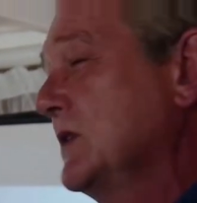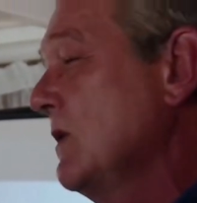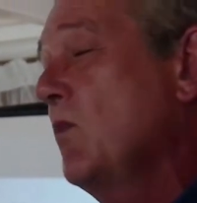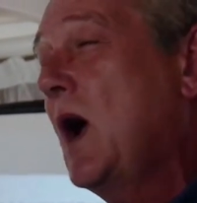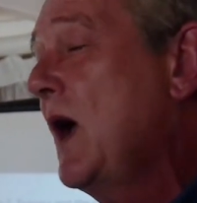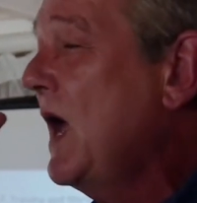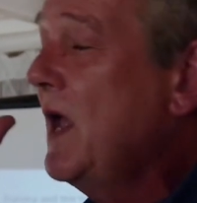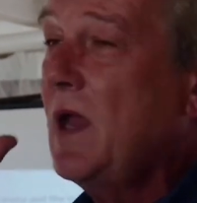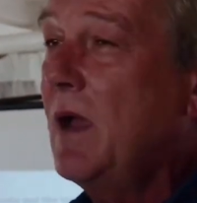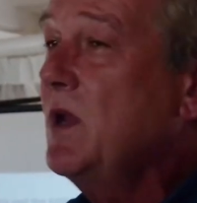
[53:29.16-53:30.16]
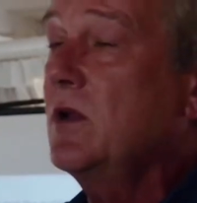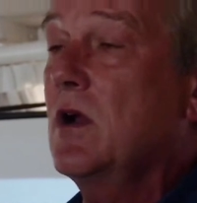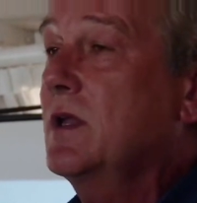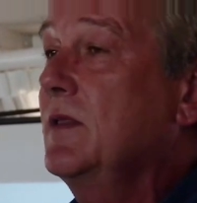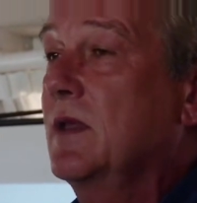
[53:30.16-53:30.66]
And some, I, I, I'm not
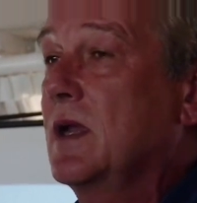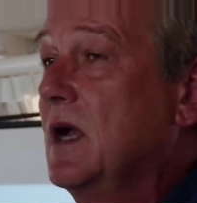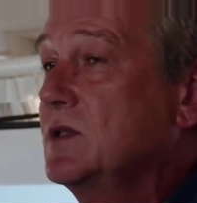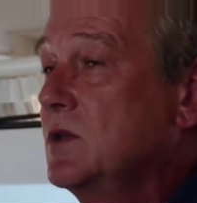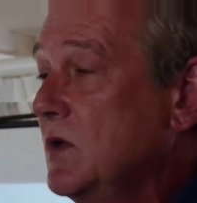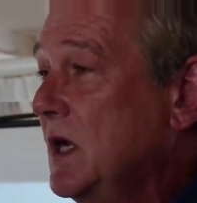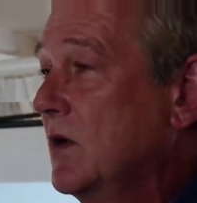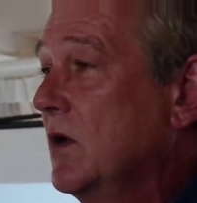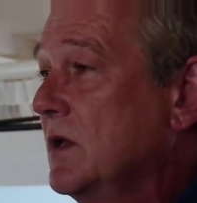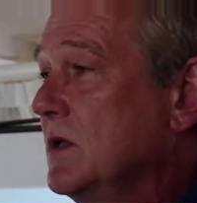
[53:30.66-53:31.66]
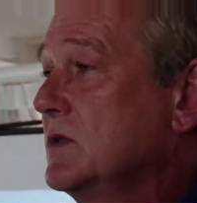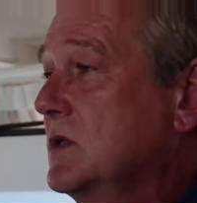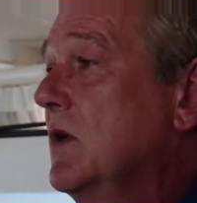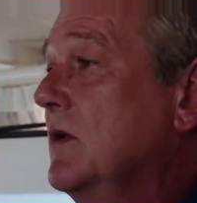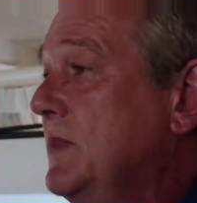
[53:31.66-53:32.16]
knocking the guys who really got in and
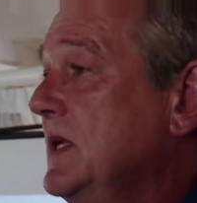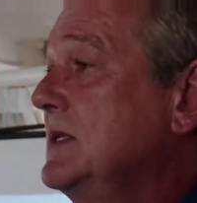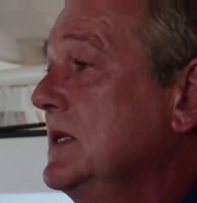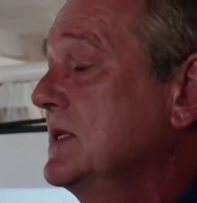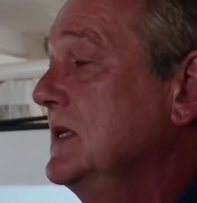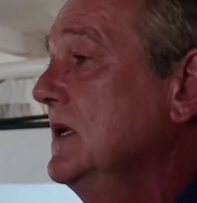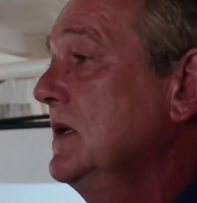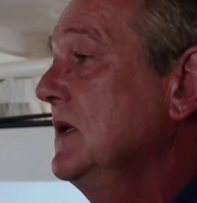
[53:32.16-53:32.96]
started PTSD.